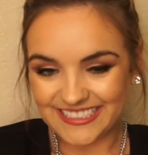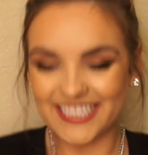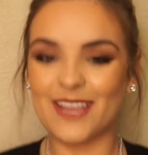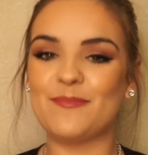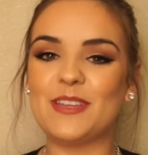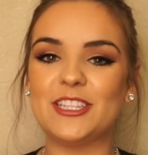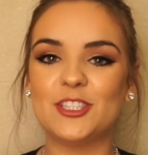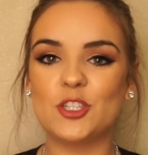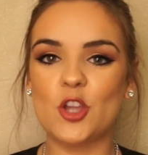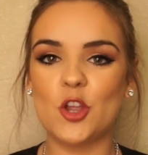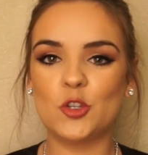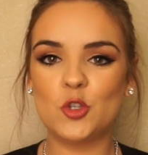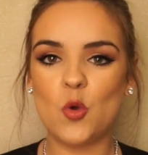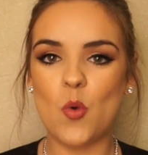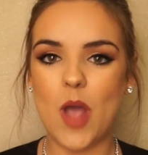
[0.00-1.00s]
That means
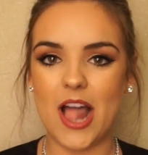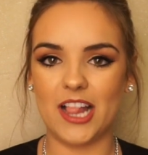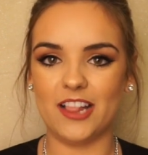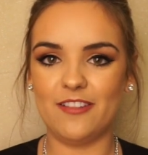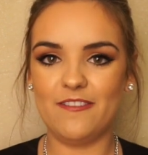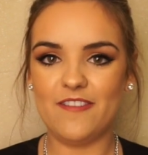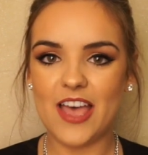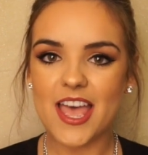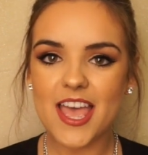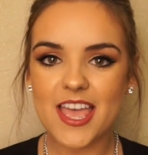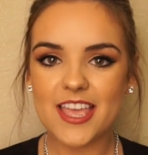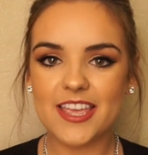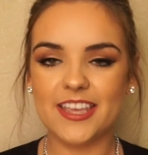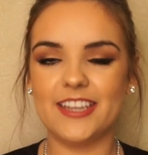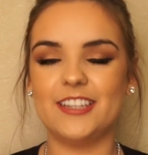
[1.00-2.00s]
12
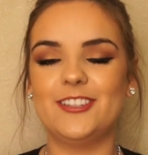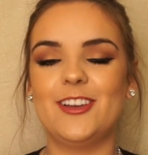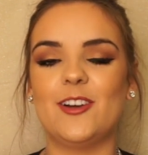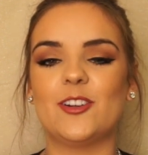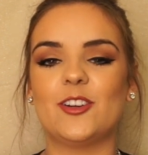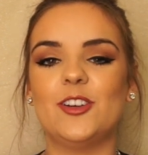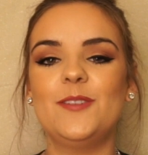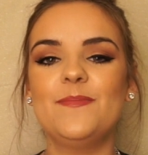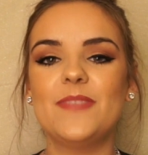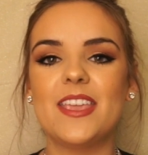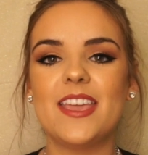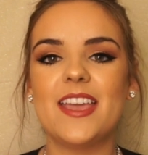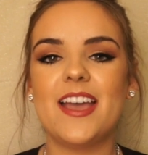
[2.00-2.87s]
in total.